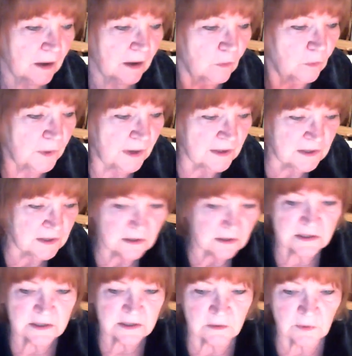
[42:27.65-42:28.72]
when I did the
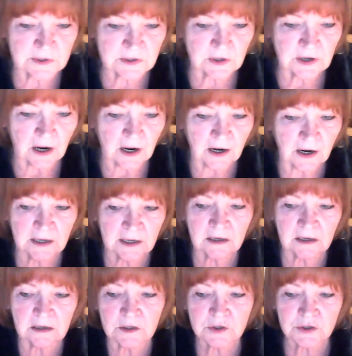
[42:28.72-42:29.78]
Steel Wizard, I
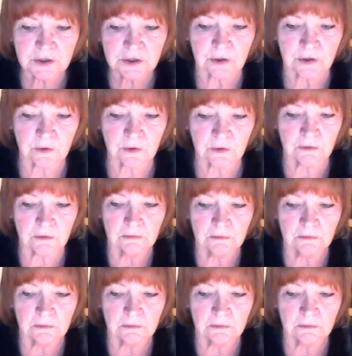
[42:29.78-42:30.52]
needed to